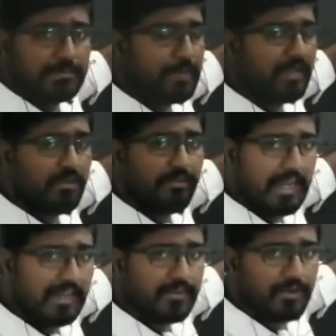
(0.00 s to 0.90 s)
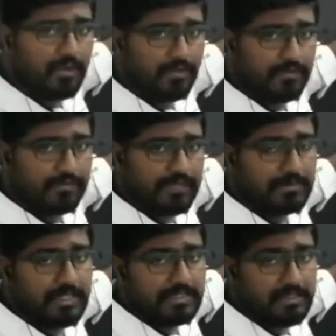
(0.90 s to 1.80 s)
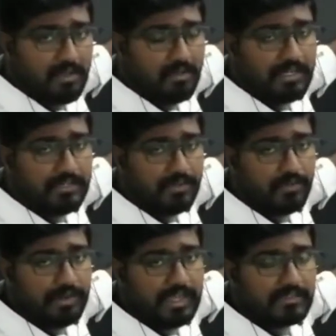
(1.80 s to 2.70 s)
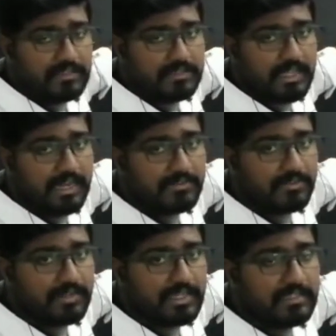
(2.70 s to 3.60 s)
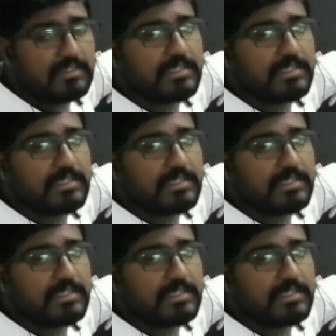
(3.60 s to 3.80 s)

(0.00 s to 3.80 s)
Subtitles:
the spin of electron, that means on its own axis, the electron is